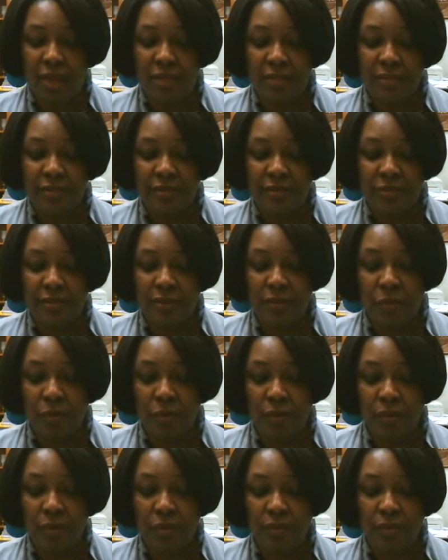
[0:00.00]
Student
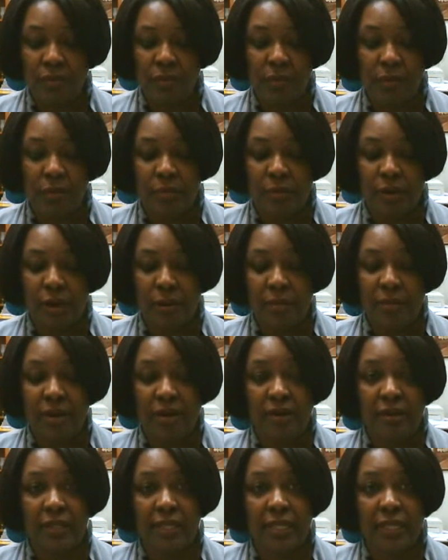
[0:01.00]
work
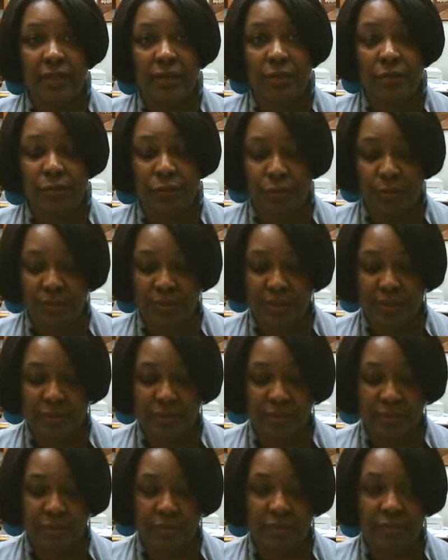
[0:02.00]
primarily in groups.
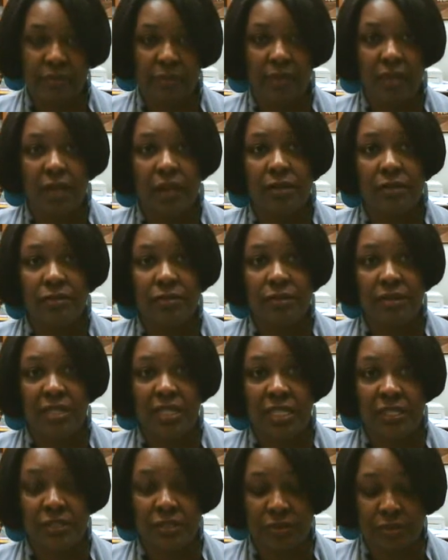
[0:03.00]

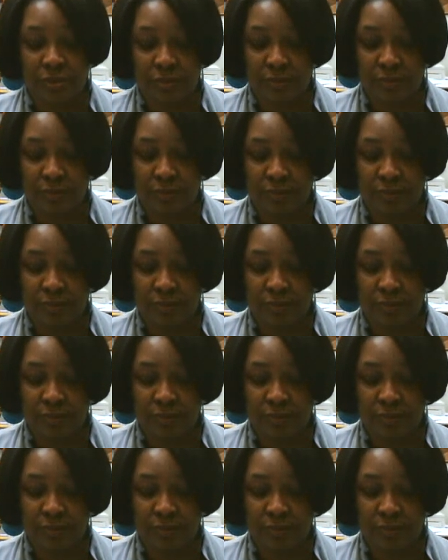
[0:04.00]
Traditional.